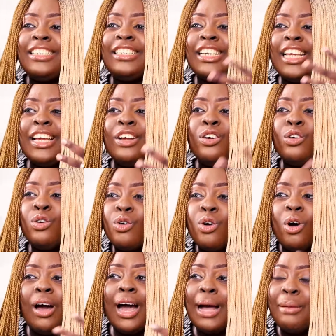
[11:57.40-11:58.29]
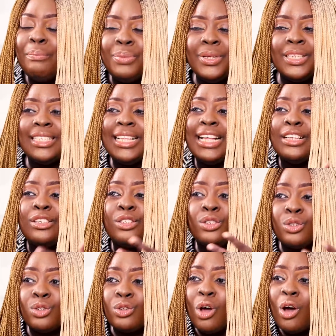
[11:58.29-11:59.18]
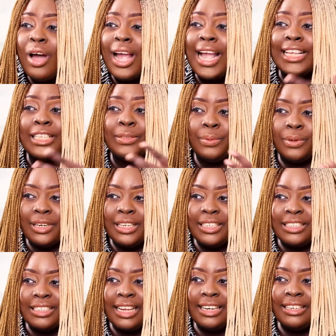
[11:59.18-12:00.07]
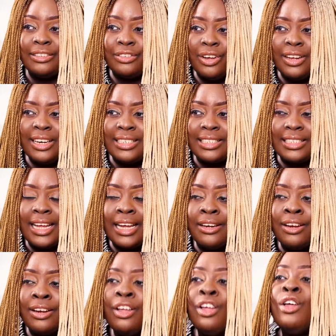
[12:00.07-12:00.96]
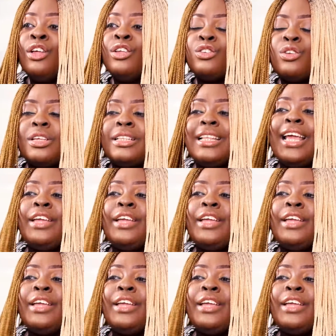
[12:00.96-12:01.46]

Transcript: did she grow her business so exponentially? Do you understand? So